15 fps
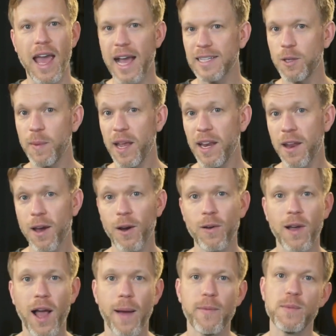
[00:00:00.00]
As you may
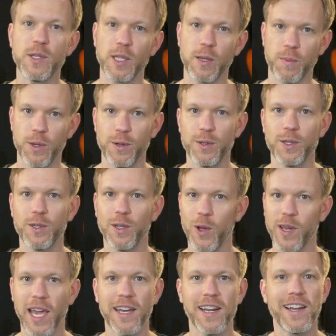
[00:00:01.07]
know, I'm a music producer
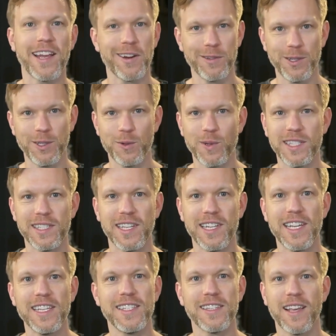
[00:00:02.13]
located here in the Twin
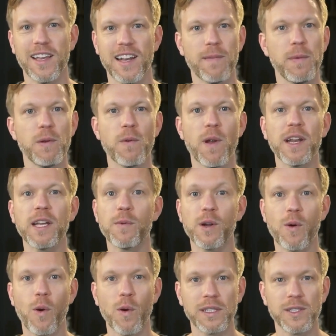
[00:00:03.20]
Cities, and I've been running a
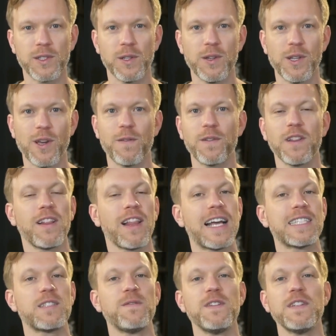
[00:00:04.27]
recording studio for the
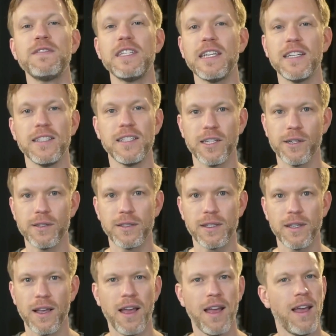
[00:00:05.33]
last 15
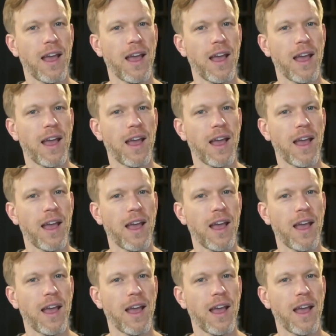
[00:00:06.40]
years.